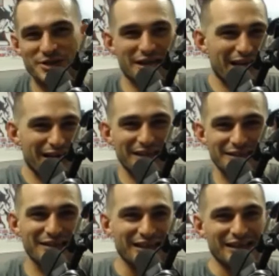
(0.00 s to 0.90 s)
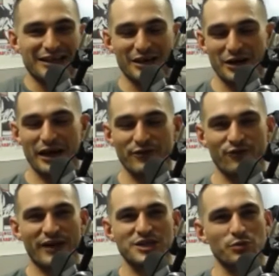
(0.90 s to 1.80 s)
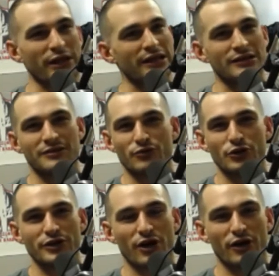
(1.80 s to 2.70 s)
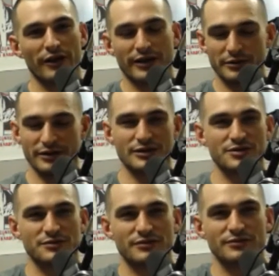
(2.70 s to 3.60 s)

things you sit on, and I face planted really hard. Like, it